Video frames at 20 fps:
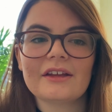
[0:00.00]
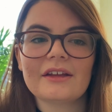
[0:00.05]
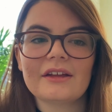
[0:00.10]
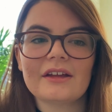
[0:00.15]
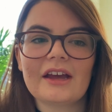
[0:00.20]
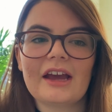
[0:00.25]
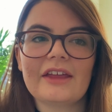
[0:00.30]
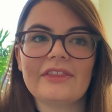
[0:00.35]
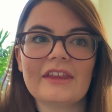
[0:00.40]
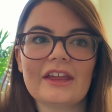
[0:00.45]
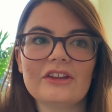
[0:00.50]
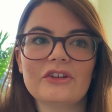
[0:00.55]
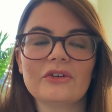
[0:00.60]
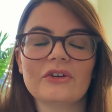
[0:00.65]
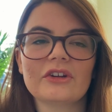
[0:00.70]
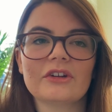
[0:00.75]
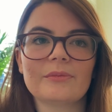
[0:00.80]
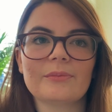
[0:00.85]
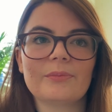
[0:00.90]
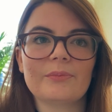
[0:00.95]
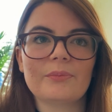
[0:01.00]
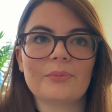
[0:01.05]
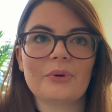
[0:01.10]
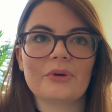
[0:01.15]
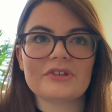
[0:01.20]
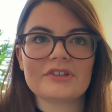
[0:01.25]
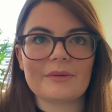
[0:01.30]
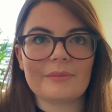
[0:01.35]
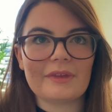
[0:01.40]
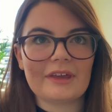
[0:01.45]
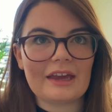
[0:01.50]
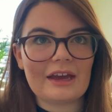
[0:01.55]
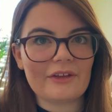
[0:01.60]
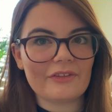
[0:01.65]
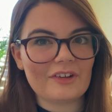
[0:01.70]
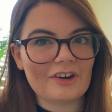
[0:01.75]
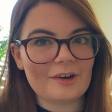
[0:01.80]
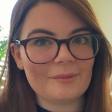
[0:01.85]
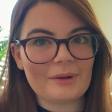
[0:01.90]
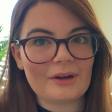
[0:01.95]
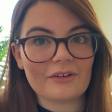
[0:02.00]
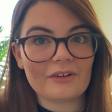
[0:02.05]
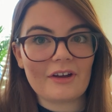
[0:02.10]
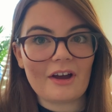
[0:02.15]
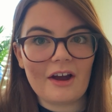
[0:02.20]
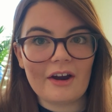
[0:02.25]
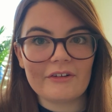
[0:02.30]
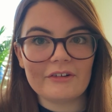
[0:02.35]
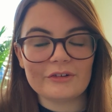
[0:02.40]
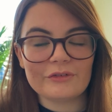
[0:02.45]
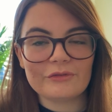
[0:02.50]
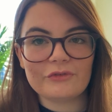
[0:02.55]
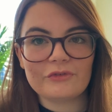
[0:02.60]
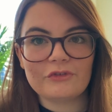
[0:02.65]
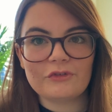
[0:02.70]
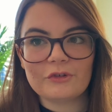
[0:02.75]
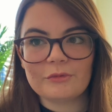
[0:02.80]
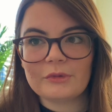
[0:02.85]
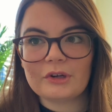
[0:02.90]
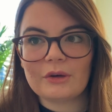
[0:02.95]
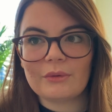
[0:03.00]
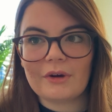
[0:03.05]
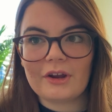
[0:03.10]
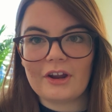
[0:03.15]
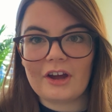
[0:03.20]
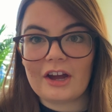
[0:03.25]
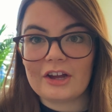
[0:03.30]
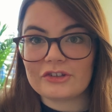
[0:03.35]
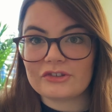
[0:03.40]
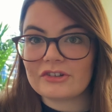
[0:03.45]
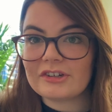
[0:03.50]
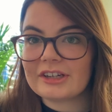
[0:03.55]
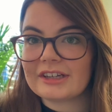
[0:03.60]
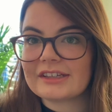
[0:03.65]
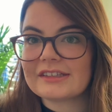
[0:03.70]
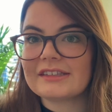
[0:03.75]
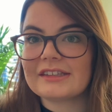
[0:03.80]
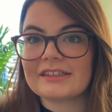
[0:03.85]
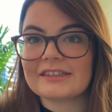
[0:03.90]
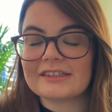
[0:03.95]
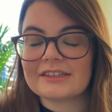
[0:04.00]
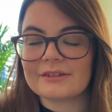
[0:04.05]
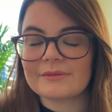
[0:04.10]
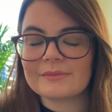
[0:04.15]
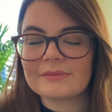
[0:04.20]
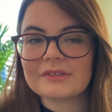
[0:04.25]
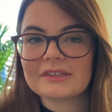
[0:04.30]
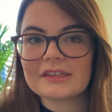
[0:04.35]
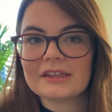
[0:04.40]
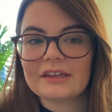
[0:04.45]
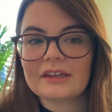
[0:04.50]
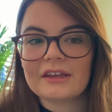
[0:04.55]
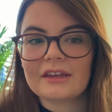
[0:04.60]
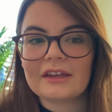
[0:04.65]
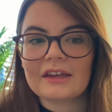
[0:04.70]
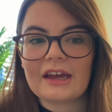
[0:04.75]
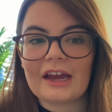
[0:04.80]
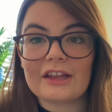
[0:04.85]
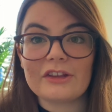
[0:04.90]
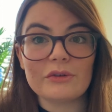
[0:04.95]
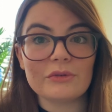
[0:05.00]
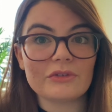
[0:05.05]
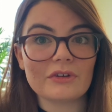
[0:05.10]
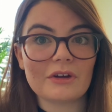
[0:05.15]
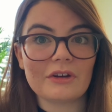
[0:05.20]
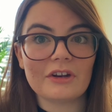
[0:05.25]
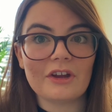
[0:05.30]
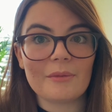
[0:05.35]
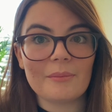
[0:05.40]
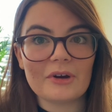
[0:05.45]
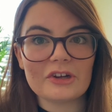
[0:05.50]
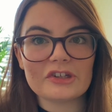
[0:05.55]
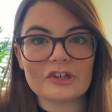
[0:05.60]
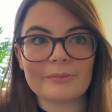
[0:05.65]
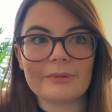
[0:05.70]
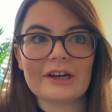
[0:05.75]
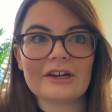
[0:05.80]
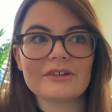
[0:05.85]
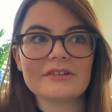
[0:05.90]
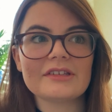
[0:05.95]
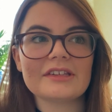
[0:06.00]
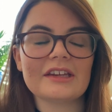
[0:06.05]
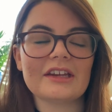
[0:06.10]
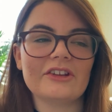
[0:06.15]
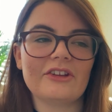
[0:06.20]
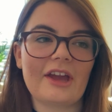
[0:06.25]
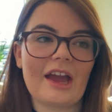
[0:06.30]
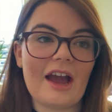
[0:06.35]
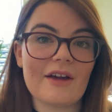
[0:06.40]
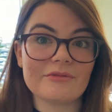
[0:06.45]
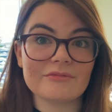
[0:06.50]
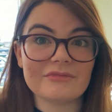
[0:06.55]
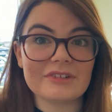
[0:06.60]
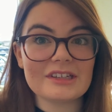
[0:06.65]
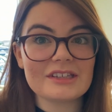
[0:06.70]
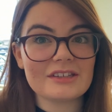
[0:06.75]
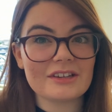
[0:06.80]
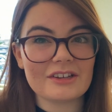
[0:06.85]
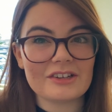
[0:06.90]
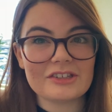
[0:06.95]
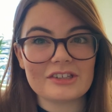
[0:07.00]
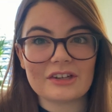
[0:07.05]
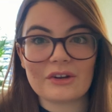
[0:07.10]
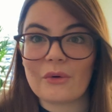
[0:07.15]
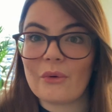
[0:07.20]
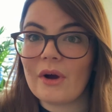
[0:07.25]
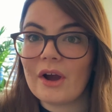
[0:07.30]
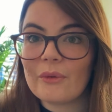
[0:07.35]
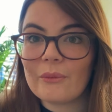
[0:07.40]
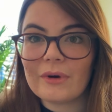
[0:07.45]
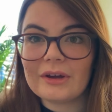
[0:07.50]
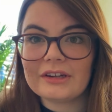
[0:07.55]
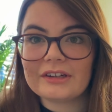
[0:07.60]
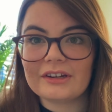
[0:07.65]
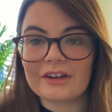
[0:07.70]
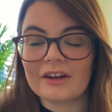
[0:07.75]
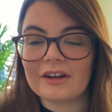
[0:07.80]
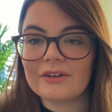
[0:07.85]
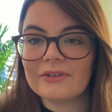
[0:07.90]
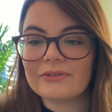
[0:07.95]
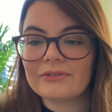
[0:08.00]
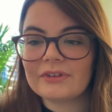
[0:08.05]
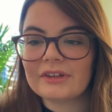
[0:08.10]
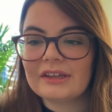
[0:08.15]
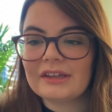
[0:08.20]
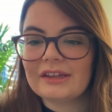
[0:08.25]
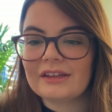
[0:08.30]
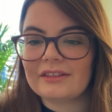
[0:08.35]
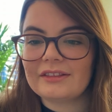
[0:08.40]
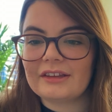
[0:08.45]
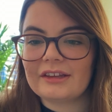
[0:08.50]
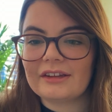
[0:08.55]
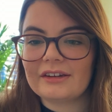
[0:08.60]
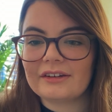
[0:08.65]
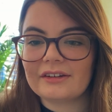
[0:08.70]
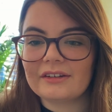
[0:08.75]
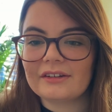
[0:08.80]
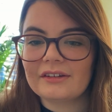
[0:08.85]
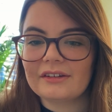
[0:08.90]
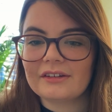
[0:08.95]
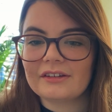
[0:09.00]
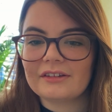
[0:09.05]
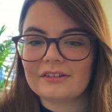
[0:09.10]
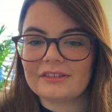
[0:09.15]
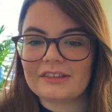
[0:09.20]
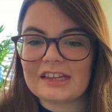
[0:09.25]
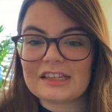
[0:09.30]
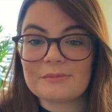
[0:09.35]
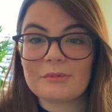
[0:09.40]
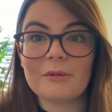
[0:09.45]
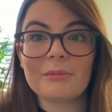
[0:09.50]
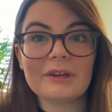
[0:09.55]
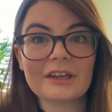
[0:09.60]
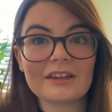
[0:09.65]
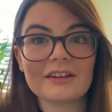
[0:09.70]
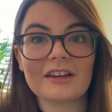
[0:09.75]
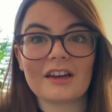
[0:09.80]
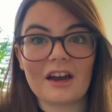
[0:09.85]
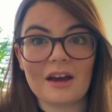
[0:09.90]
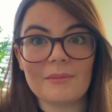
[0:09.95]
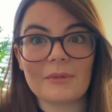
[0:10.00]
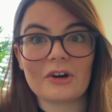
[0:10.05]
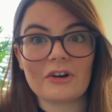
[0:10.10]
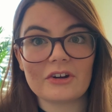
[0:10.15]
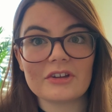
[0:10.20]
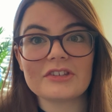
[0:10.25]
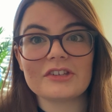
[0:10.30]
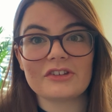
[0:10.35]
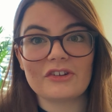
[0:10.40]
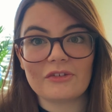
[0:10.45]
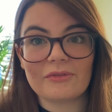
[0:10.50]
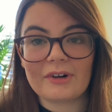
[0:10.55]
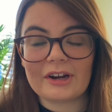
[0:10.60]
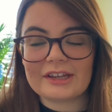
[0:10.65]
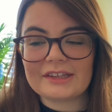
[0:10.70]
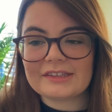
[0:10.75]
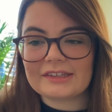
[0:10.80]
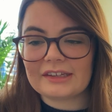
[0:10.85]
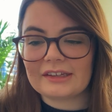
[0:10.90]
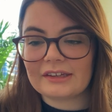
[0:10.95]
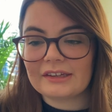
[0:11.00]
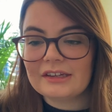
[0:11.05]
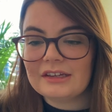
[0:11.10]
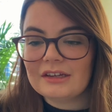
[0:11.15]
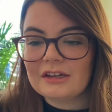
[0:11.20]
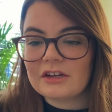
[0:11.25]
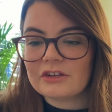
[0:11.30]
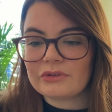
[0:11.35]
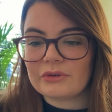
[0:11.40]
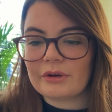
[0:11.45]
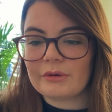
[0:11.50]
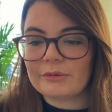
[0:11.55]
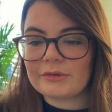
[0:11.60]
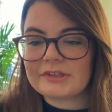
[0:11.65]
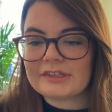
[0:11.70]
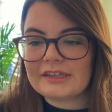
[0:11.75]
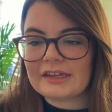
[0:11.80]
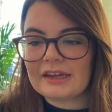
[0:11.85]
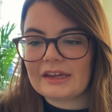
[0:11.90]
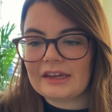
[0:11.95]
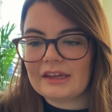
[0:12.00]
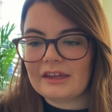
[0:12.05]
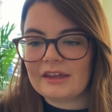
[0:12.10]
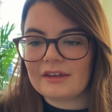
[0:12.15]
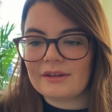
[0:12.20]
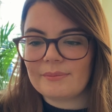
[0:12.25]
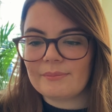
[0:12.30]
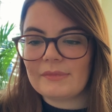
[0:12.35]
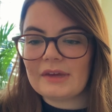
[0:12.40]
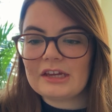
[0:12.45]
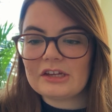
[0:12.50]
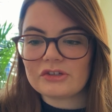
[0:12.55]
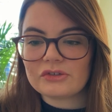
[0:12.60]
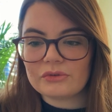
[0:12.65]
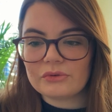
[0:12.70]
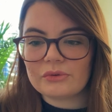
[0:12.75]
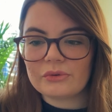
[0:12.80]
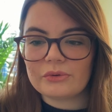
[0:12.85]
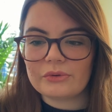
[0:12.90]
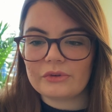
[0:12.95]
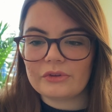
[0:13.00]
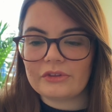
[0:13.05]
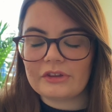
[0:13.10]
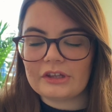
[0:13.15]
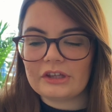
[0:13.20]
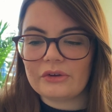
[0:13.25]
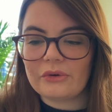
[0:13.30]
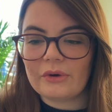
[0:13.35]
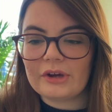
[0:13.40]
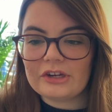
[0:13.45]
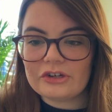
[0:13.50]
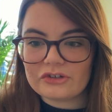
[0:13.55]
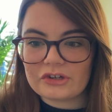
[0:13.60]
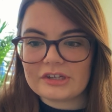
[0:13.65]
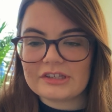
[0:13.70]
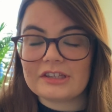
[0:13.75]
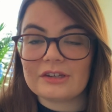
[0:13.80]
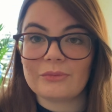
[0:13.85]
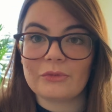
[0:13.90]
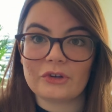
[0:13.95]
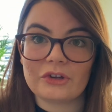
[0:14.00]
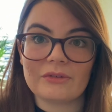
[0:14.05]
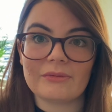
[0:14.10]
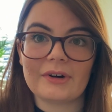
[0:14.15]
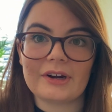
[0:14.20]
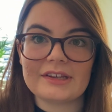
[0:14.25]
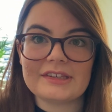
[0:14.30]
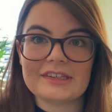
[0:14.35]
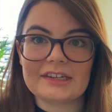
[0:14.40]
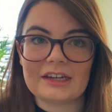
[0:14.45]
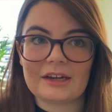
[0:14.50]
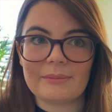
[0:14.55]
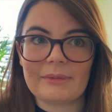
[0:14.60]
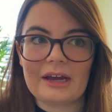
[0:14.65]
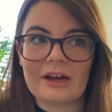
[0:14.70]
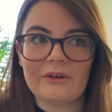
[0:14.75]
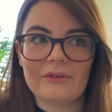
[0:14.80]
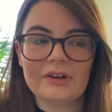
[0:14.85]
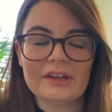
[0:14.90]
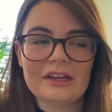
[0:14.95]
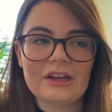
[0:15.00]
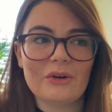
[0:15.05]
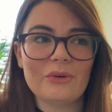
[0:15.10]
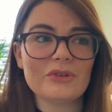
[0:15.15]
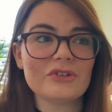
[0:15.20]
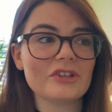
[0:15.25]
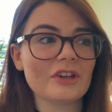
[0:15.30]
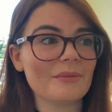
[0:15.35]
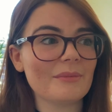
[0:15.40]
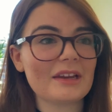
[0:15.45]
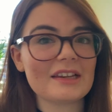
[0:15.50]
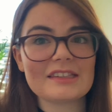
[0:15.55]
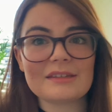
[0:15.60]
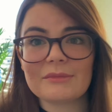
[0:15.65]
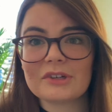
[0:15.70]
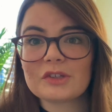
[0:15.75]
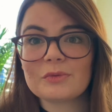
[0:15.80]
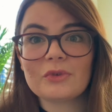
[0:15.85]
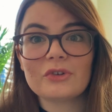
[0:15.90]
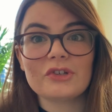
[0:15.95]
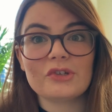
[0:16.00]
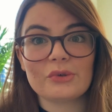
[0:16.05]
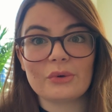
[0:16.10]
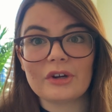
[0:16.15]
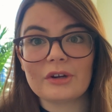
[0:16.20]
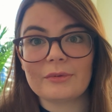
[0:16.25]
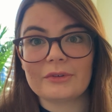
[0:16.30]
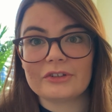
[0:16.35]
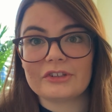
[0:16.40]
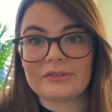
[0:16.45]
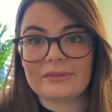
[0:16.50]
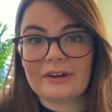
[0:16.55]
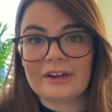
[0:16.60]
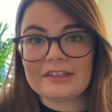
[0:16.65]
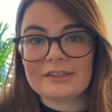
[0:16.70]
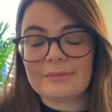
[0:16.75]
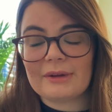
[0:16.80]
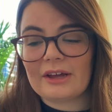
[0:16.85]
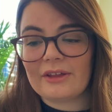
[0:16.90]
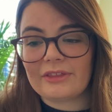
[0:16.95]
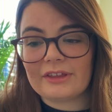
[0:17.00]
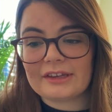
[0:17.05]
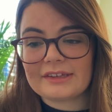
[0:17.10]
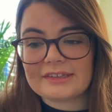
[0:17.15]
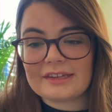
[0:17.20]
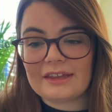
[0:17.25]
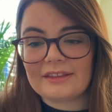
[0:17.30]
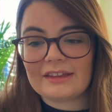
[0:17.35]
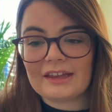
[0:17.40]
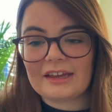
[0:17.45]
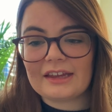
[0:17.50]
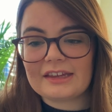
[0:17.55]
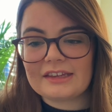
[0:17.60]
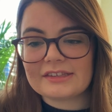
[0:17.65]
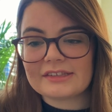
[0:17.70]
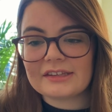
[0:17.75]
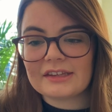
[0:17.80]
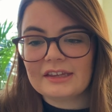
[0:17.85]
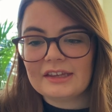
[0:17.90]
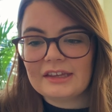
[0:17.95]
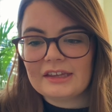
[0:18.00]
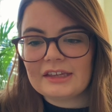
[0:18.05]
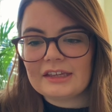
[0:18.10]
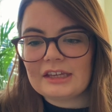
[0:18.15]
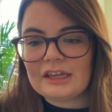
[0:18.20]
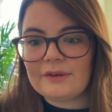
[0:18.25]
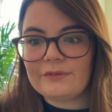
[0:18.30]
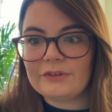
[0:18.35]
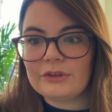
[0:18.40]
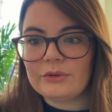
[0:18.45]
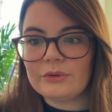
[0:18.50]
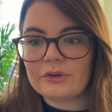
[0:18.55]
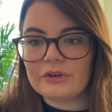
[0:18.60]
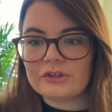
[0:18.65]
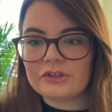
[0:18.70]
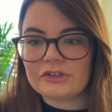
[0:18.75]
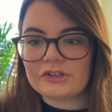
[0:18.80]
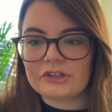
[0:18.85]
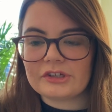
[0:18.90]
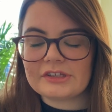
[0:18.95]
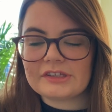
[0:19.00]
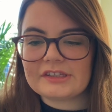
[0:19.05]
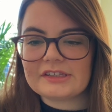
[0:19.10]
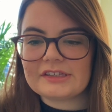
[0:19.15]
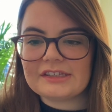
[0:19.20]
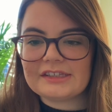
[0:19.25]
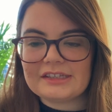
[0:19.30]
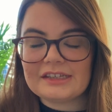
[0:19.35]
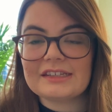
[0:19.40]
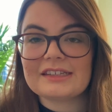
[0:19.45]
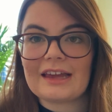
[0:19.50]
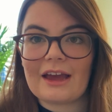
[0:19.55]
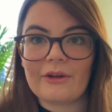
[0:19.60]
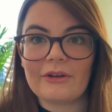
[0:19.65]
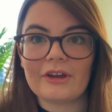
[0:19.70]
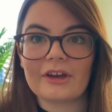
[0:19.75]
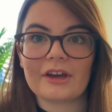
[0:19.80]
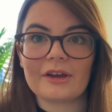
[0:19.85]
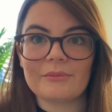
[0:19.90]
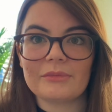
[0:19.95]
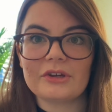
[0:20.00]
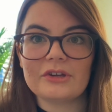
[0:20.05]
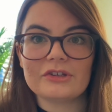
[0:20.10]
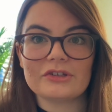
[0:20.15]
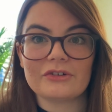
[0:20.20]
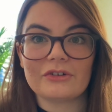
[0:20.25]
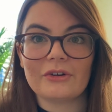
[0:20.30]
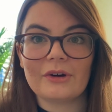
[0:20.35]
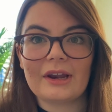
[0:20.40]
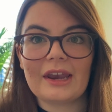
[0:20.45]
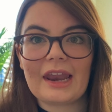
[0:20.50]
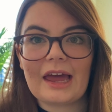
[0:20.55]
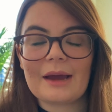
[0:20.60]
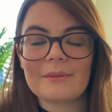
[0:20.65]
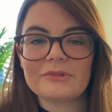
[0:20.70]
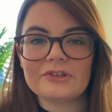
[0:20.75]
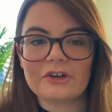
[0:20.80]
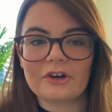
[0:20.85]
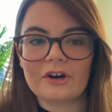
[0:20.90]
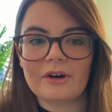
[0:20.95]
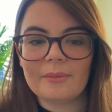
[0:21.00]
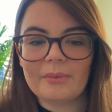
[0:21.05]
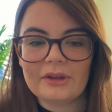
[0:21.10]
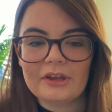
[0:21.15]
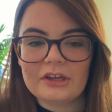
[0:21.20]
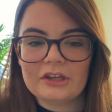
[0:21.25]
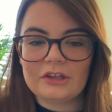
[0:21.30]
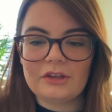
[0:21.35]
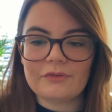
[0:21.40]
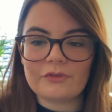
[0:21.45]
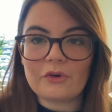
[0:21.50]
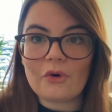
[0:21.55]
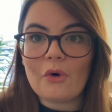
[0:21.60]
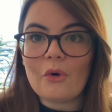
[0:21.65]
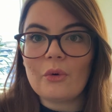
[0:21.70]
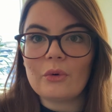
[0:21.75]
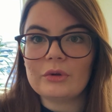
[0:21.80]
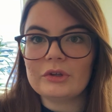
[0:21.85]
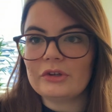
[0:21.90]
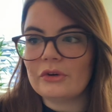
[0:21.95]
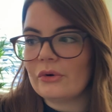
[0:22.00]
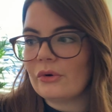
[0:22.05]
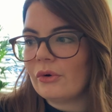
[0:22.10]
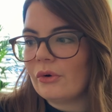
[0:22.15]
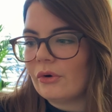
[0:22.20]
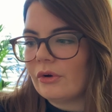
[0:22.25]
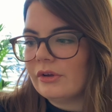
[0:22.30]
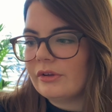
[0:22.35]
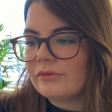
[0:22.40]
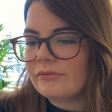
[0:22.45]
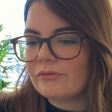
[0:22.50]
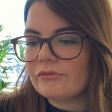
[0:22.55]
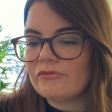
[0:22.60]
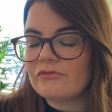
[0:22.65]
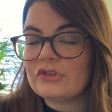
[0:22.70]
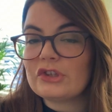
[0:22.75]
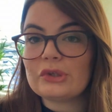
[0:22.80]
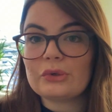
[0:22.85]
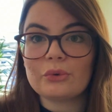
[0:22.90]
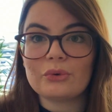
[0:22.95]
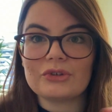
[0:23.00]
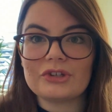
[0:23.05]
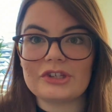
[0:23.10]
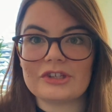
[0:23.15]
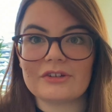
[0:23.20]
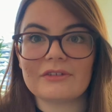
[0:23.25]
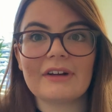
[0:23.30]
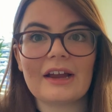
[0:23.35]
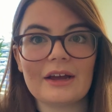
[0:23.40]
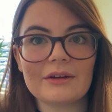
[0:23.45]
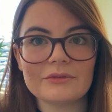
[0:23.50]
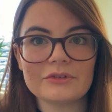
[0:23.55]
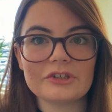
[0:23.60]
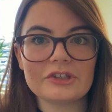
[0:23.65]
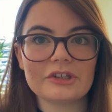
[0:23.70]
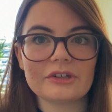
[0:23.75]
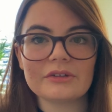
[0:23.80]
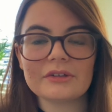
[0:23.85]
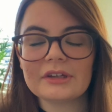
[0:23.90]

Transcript: and then you're going to put something out there about current Formula One hydraulic systems, and you don't know much about it and you haven't researched it quite well enough, then that's probably going to come across in your writing. So I would say make sure that you're interested in what you're writing about. Also, it makes it much more enjoyable to write about things like that, is if you can just sit down at a computer or a laptop, you've got all your sources around you,